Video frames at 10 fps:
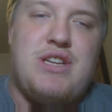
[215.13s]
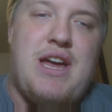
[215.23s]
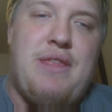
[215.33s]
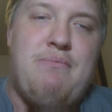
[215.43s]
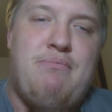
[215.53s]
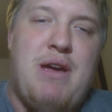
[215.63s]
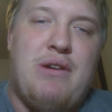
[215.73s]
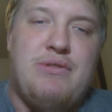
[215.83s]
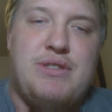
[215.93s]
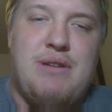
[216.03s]
I had the
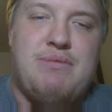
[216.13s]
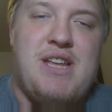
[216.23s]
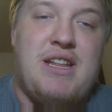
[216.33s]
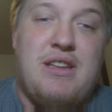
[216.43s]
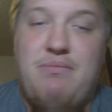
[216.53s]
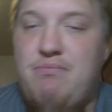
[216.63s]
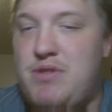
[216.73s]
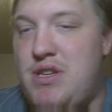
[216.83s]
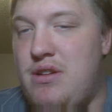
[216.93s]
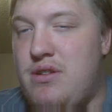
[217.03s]
Bengals upsetting the
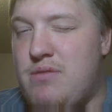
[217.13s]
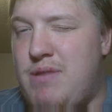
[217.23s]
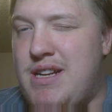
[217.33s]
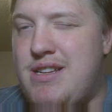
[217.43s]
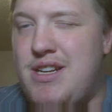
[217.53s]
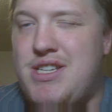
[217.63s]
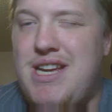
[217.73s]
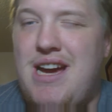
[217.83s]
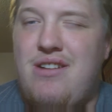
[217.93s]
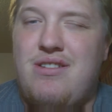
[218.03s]
Steelers by a
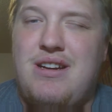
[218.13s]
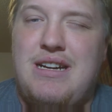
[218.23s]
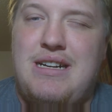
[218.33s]
touchdown.